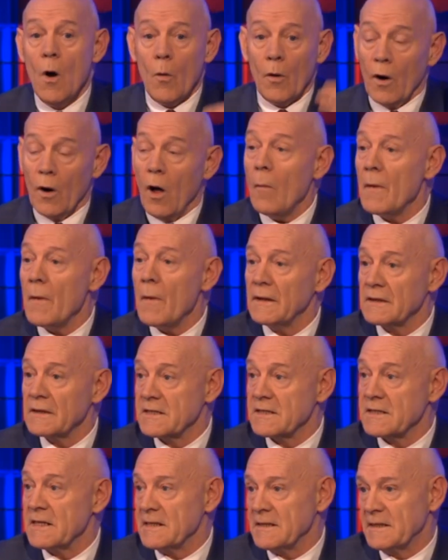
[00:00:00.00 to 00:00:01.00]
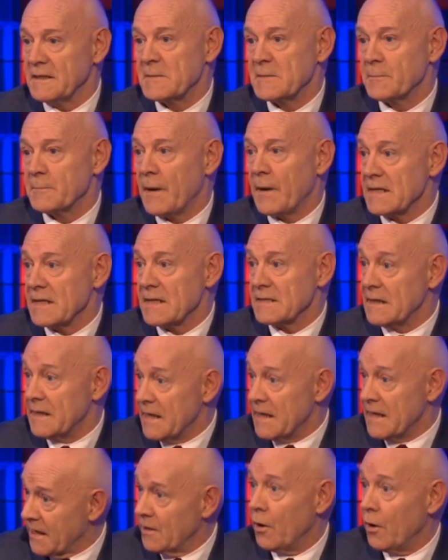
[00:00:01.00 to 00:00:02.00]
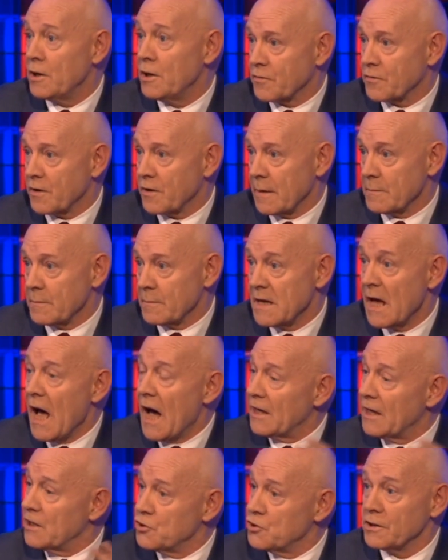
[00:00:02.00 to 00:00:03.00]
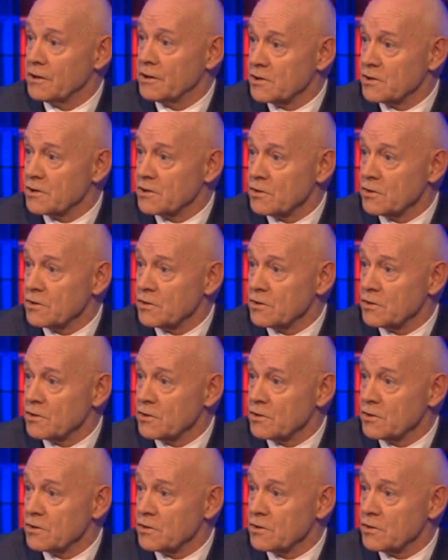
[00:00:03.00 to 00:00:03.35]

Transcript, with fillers: we're all meant to sit in this plaza licking ice creams and enjoying yeah.